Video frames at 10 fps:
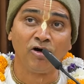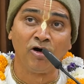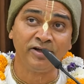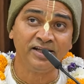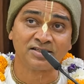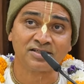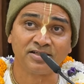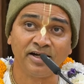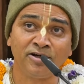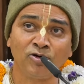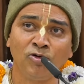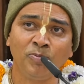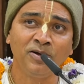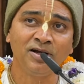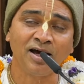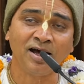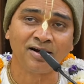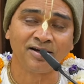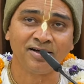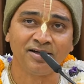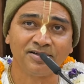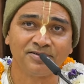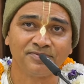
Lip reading: honest and open-hearted,